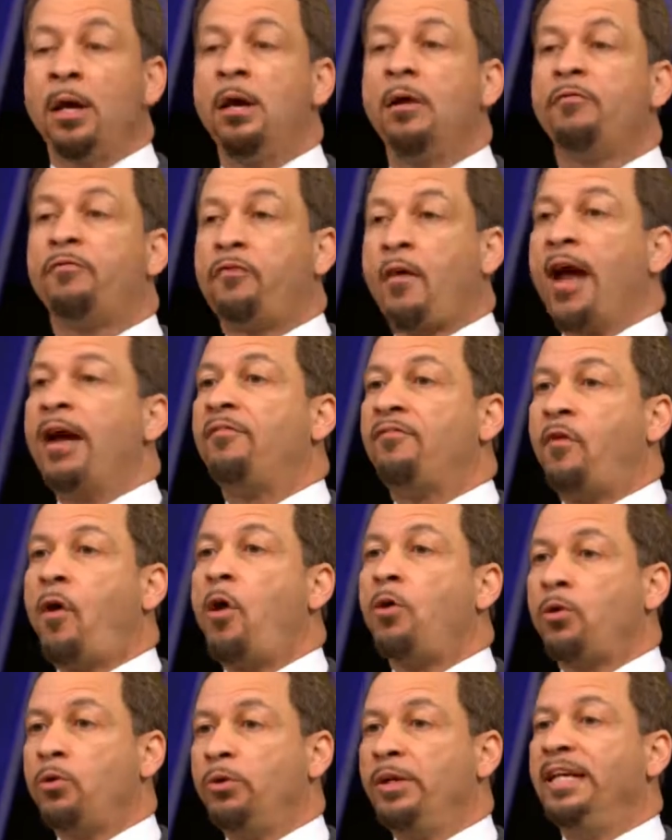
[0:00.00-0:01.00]
Frank
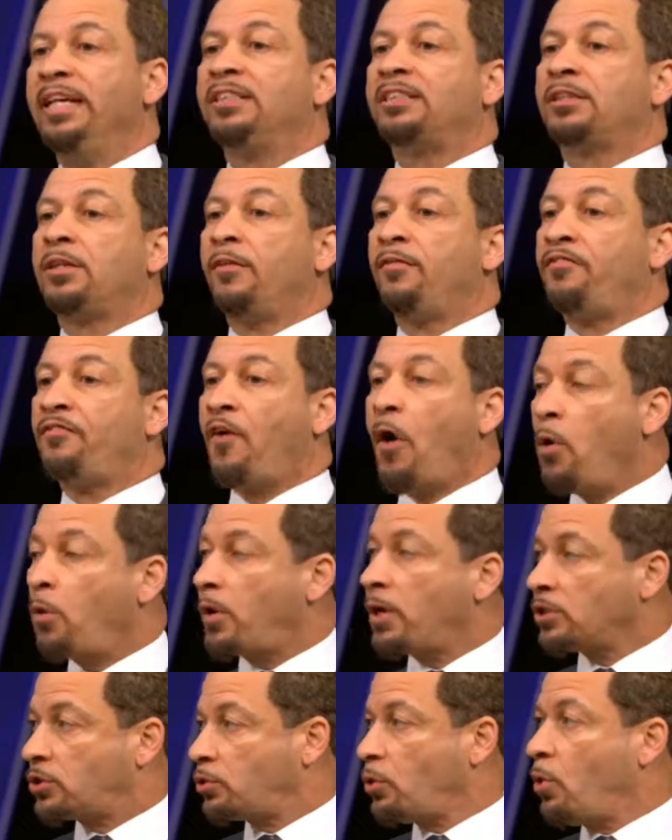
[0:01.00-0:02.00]
Vogel needs to
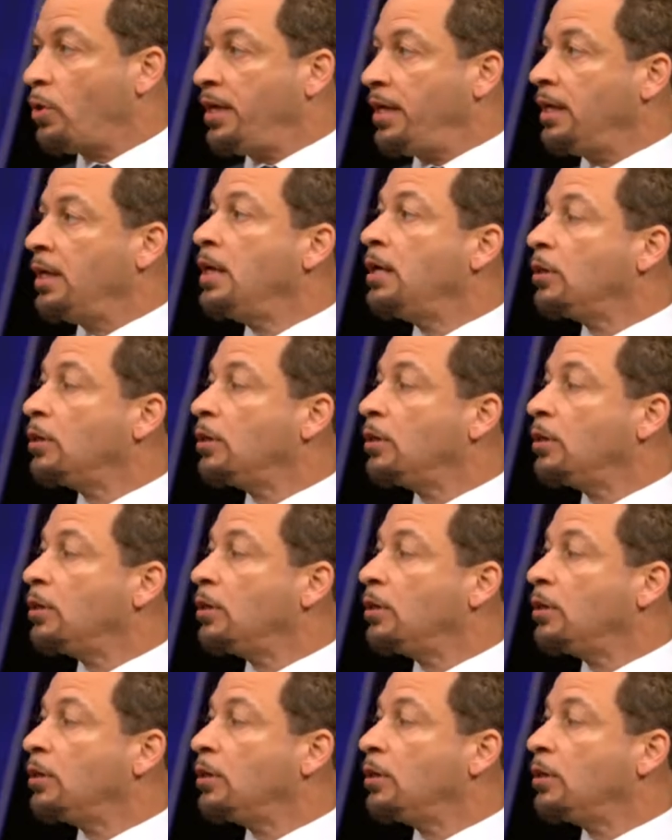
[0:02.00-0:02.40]
focus on it.